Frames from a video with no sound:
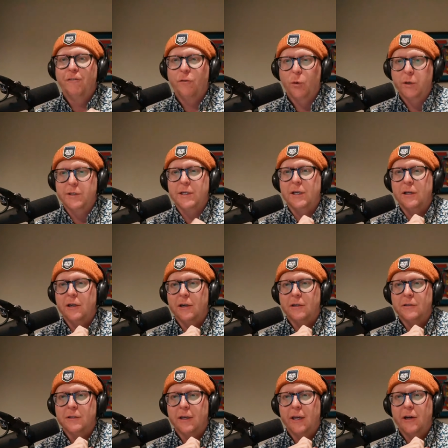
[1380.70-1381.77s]
14
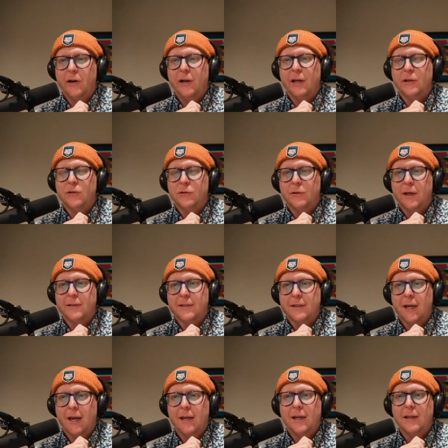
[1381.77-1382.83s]
years later, in
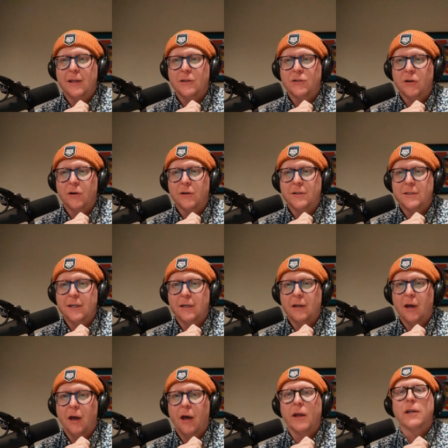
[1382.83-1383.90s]
2009, they started
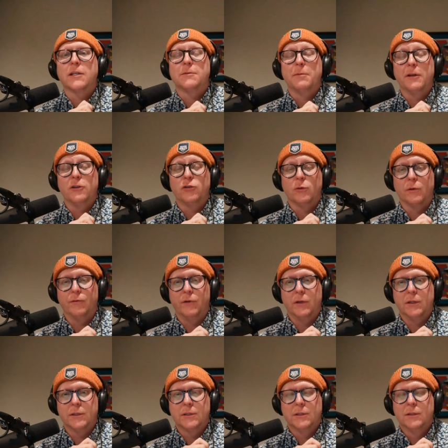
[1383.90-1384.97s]
seeing unexplained
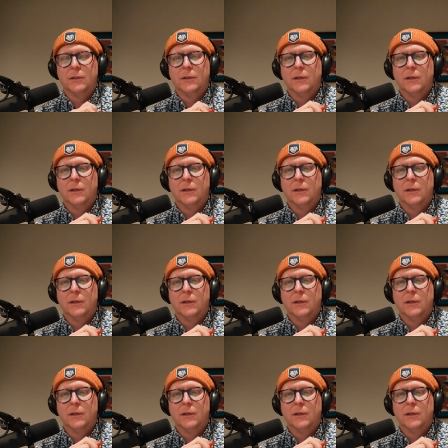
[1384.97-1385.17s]
shortfalls.